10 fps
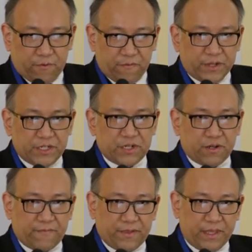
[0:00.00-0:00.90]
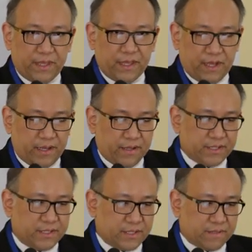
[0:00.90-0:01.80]
provision of the
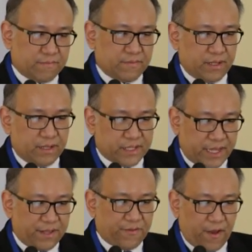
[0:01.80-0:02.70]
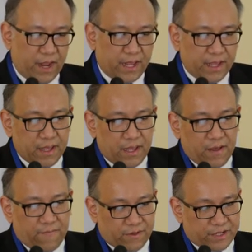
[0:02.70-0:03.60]
skill training
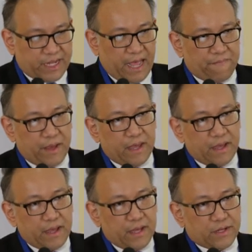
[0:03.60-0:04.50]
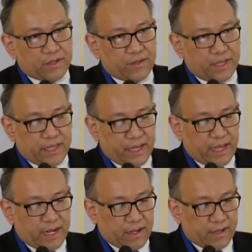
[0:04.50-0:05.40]
for the tapping, so that they
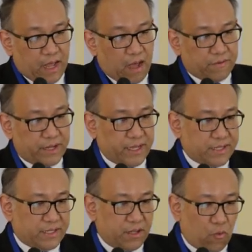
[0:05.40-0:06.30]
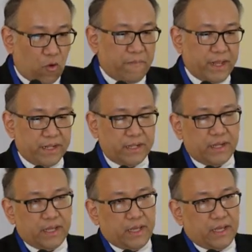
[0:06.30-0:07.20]
can, nowadays the women
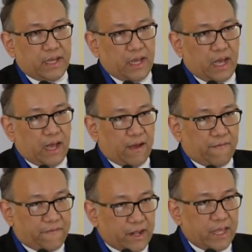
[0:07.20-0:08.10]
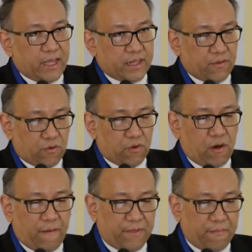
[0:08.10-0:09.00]
are filling the
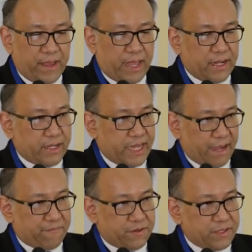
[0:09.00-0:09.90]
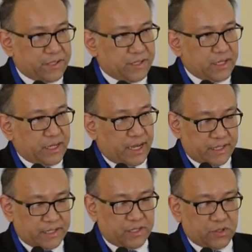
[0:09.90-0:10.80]
role of the men tappers.
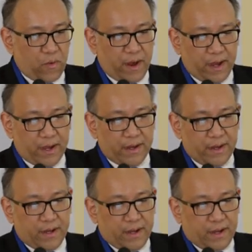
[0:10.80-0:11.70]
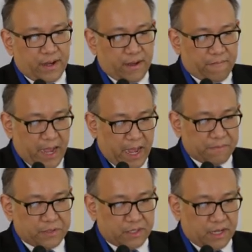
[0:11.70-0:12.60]
And this is where
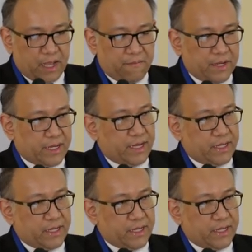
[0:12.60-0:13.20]
perhaps the government